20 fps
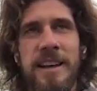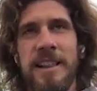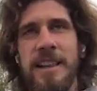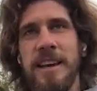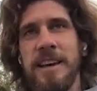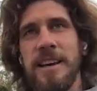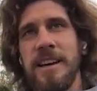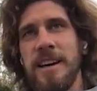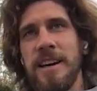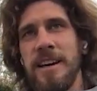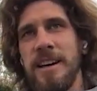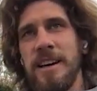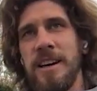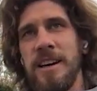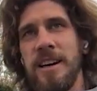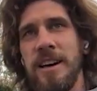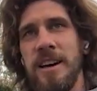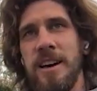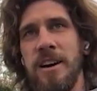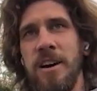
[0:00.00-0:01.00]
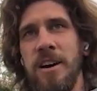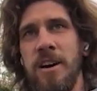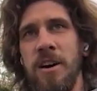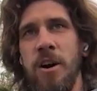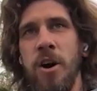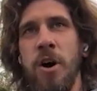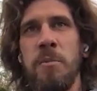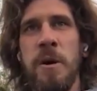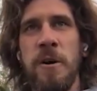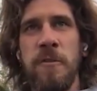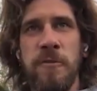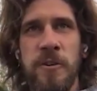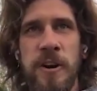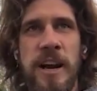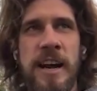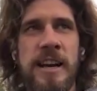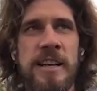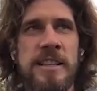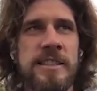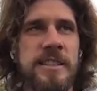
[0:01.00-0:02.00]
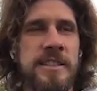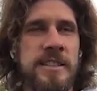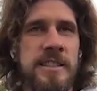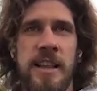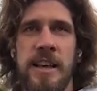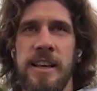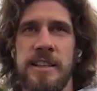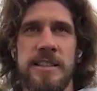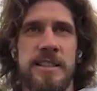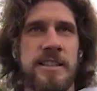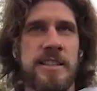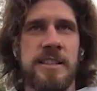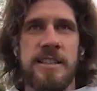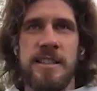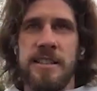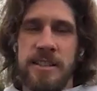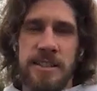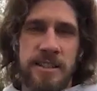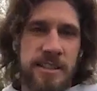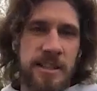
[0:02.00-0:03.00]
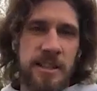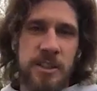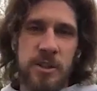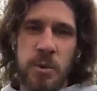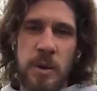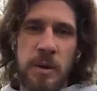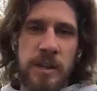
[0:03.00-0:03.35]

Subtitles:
Like all my friends, like since